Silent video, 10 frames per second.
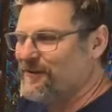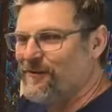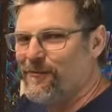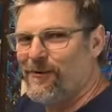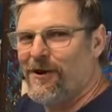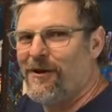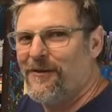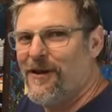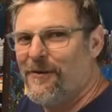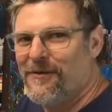we all
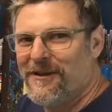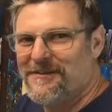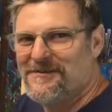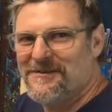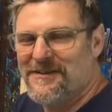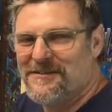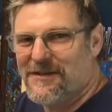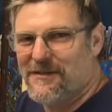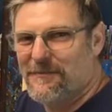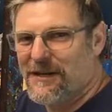know that it's going to
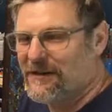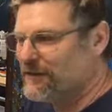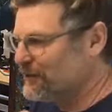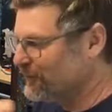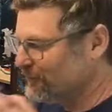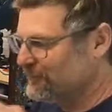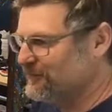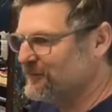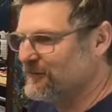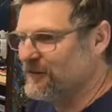be a little
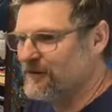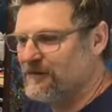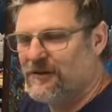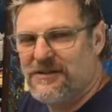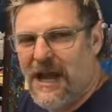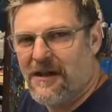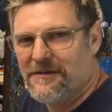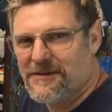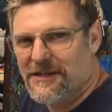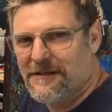
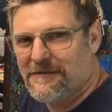challenging,